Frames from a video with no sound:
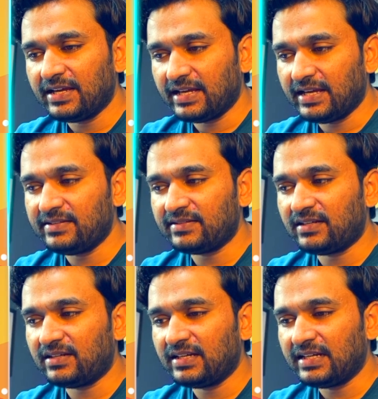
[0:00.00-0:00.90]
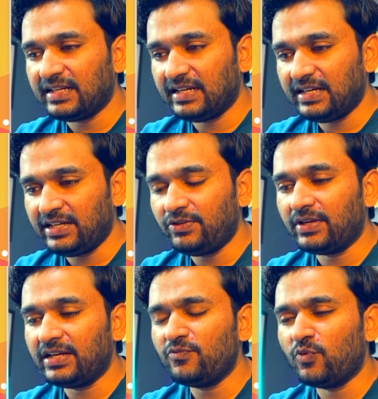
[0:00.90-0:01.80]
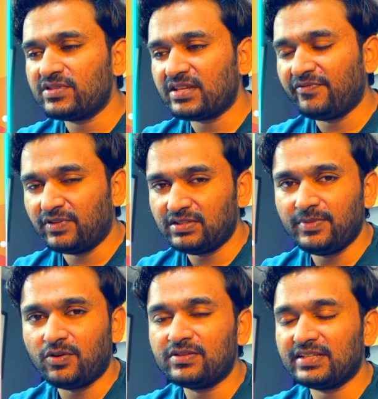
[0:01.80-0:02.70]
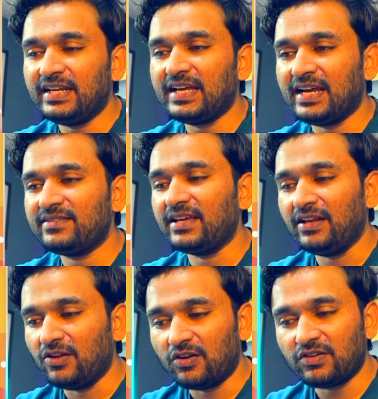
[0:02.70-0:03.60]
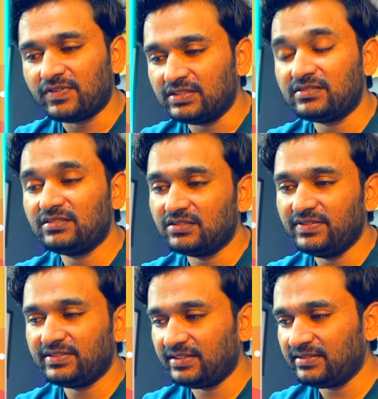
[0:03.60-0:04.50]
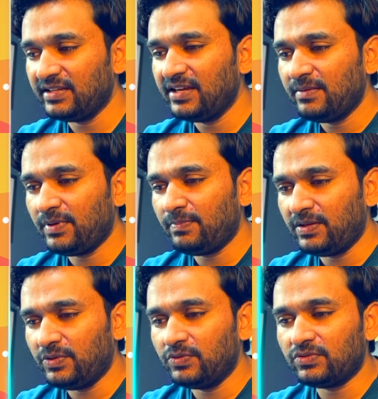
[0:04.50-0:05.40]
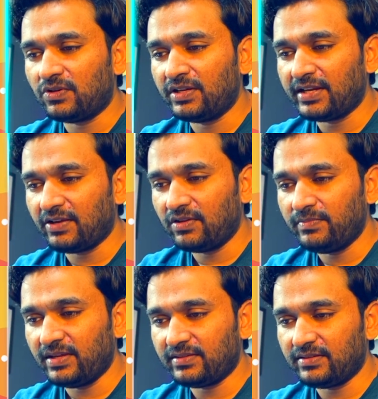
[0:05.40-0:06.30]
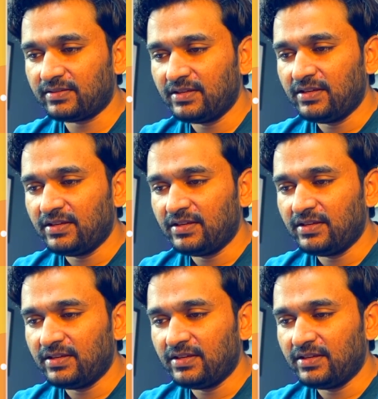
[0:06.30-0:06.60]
is it took it one step further, because it has a lot of other services people use on a regular basis.